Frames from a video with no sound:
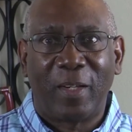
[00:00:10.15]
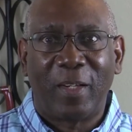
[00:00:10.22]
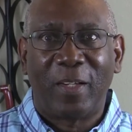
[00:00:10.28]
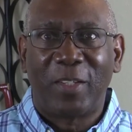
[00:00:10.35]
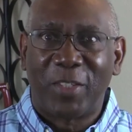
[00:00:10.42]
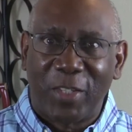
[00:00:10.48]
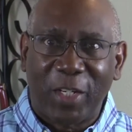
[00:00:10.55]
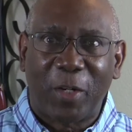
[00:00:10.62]

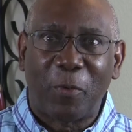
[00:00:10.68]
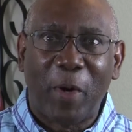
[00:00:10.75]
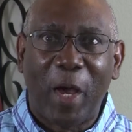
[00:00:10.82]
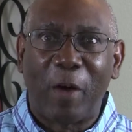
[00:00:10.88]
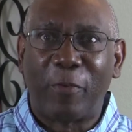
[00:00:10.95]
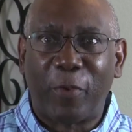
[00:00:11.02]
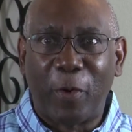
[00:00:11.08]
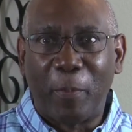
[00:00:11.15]
Stick around
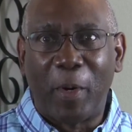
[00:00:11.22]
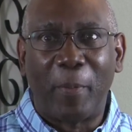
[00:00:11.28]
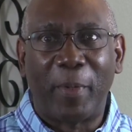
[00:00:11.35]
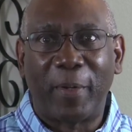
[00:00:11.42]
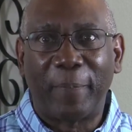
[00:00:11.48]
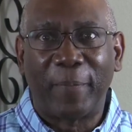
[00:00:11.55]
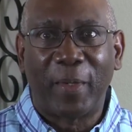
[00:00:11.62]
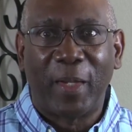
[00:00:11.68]
for a moment
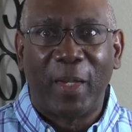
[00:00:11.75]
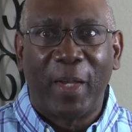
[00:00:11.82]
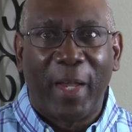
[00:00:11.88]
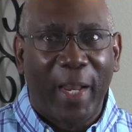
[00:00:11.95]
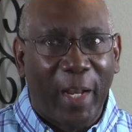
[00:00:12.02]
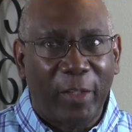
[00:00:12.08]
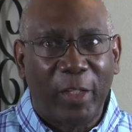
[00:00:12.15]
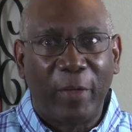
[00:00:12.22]
and
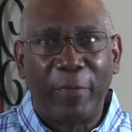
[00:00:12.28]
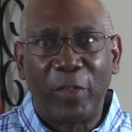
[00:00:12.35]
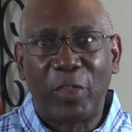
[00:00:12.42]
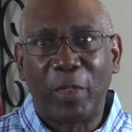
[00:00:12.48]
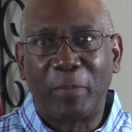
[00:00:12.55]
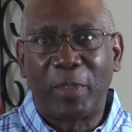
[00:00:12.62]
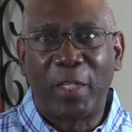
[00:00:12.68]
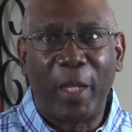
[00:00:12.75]
I'll give you
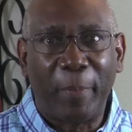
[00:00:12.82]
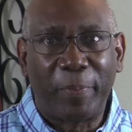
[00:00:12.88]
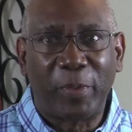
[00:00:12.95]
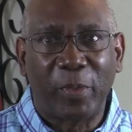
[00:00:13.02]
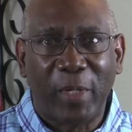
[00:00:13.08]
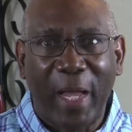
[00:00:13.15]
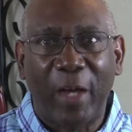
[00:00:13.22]
some tips on how